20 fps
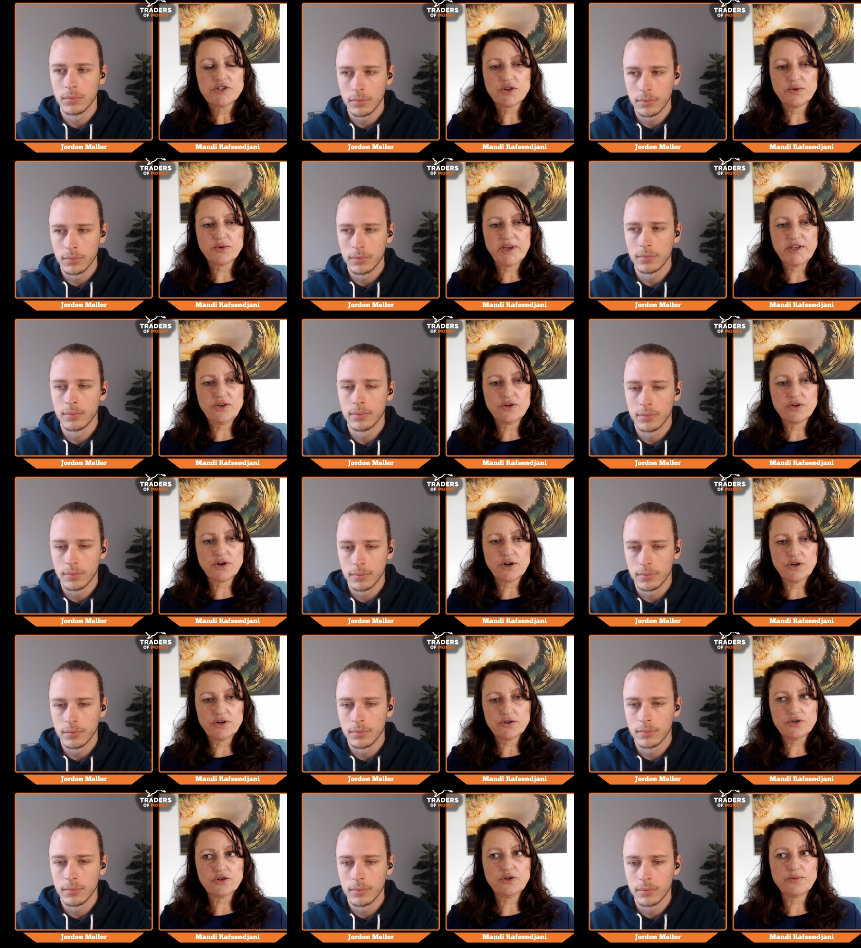Speaker 1: So when you
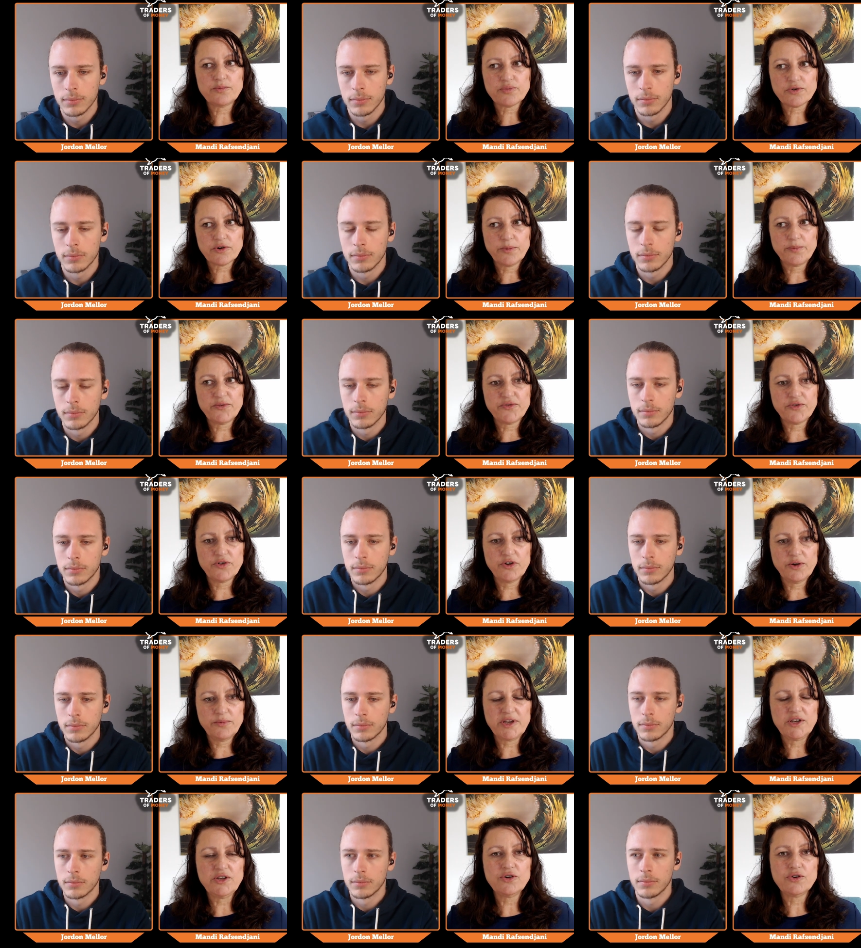go into a prop
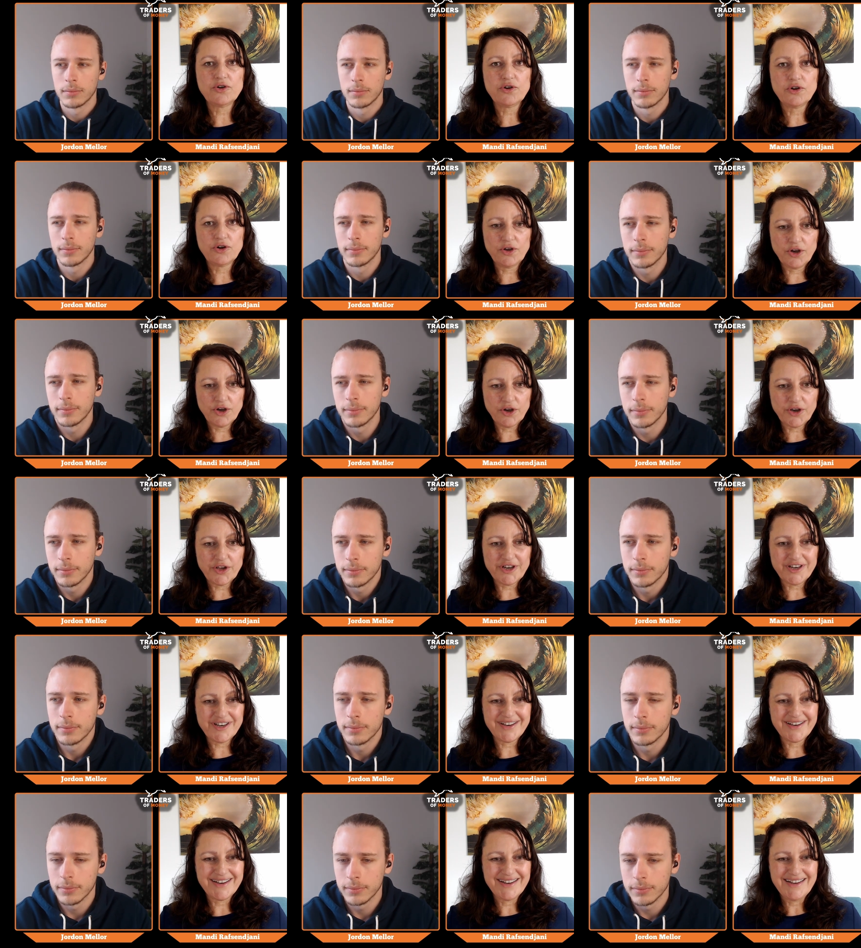firm and you
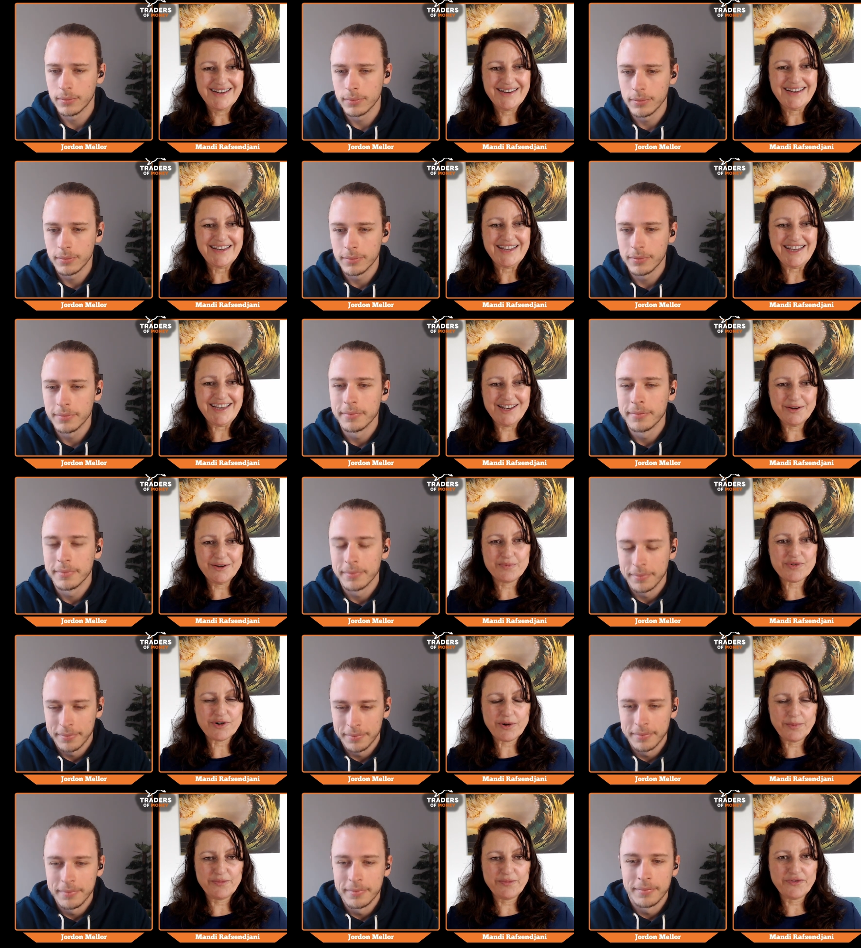learn in
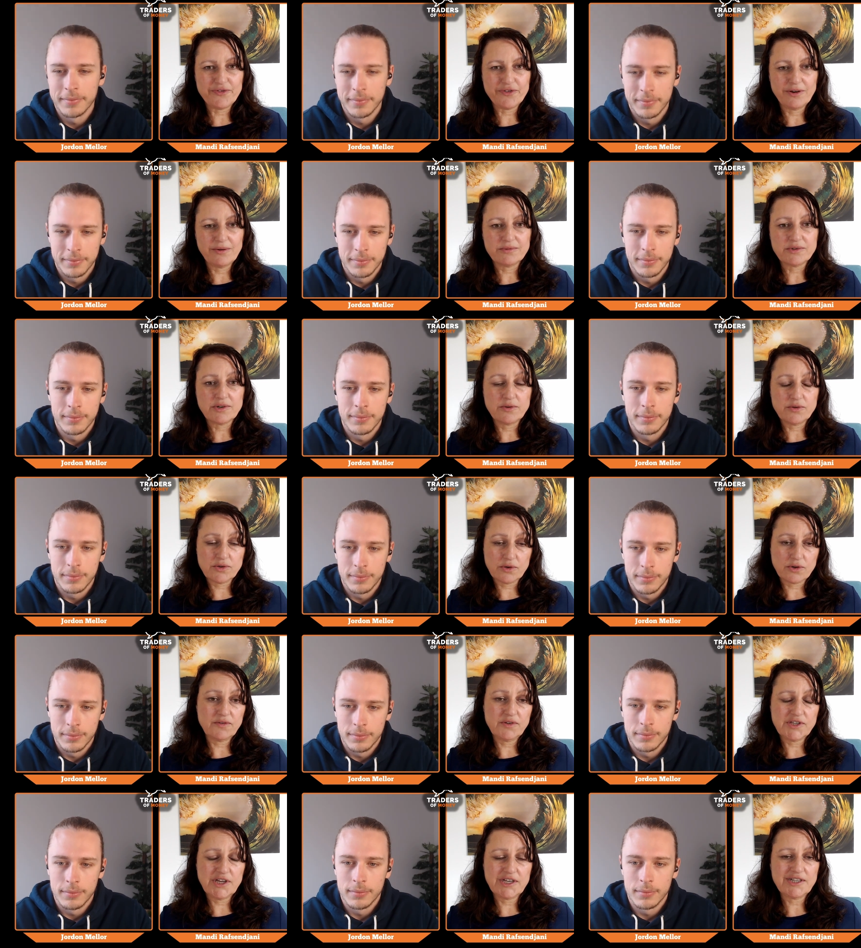a prop firm, so
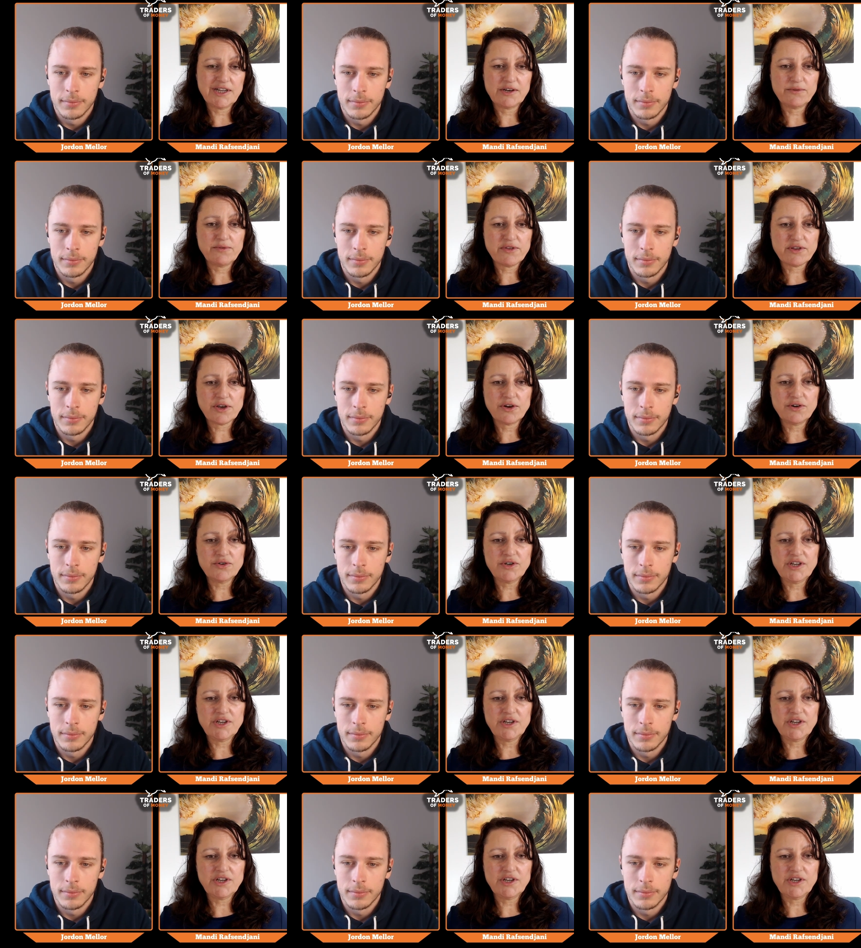this conversation I had with